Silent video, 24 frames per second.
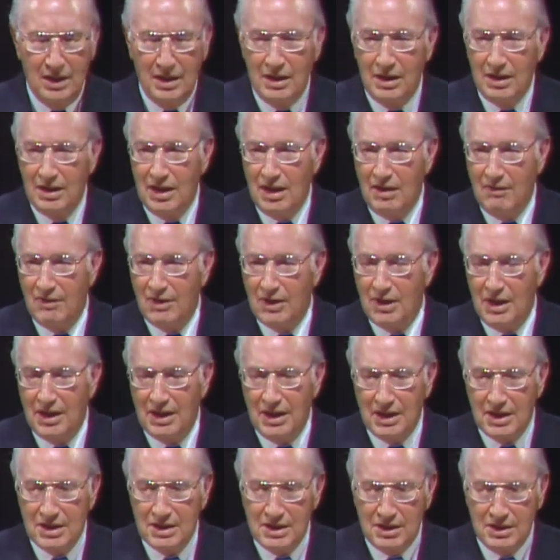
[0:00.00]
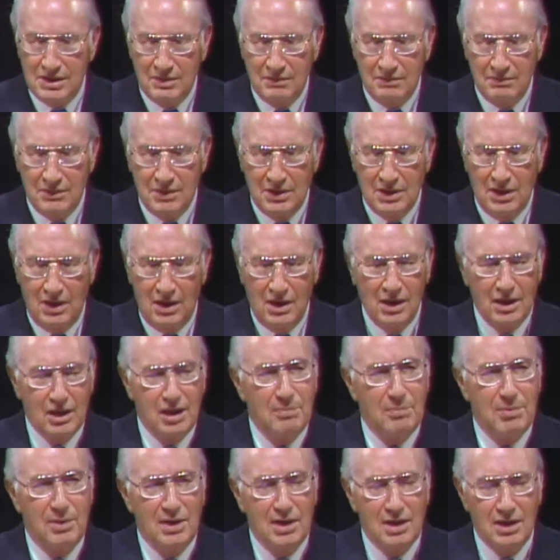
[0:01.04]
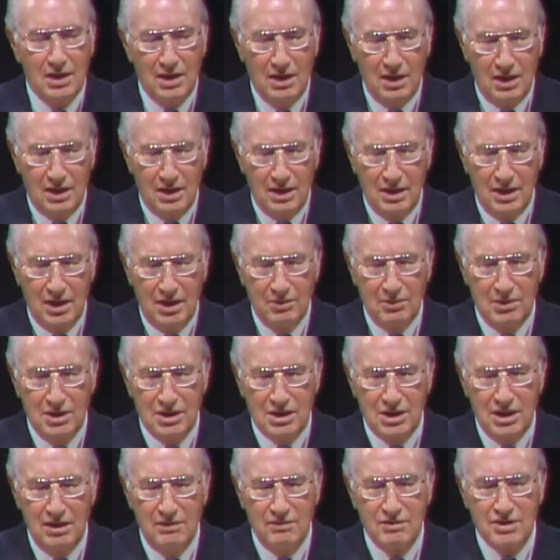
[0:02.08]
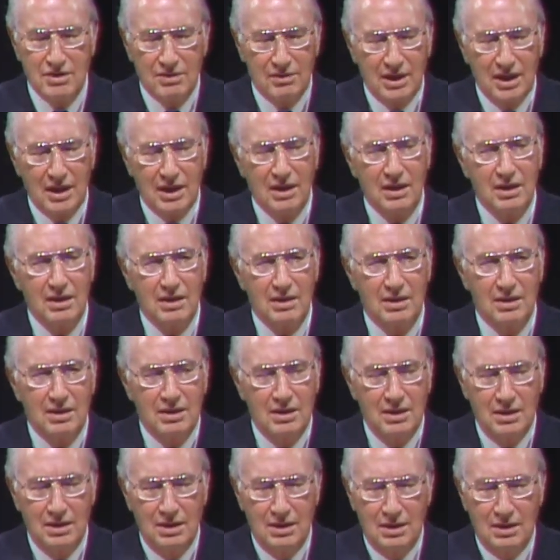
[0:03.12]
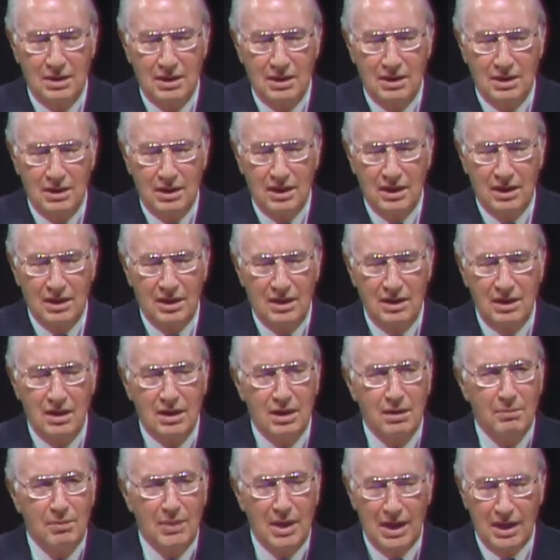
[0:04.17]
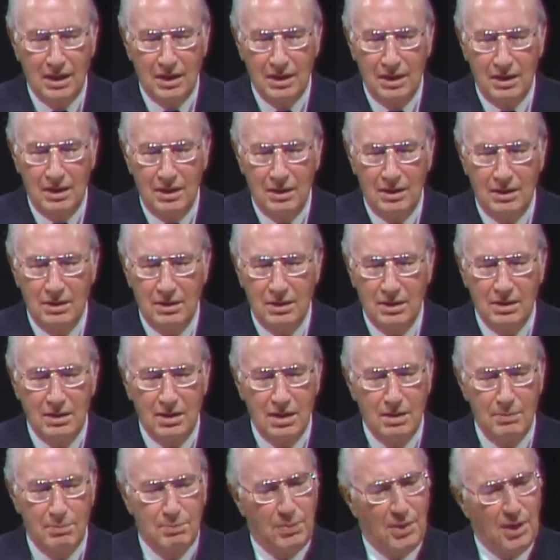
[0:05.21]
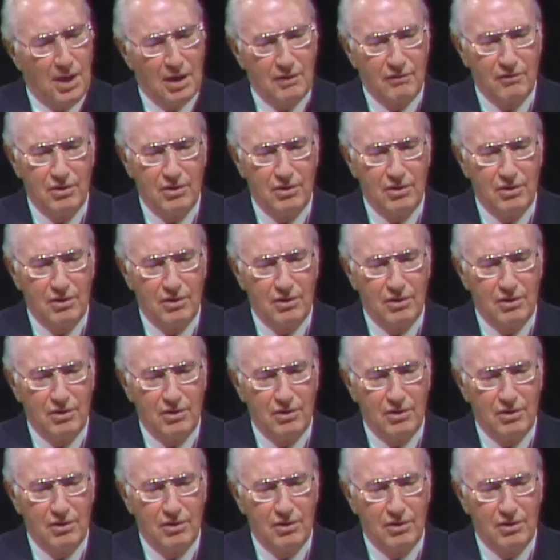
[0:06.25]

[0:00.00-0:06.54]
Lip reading: Nevertheless, calling upon God, he received strength, and he commanded, "Depart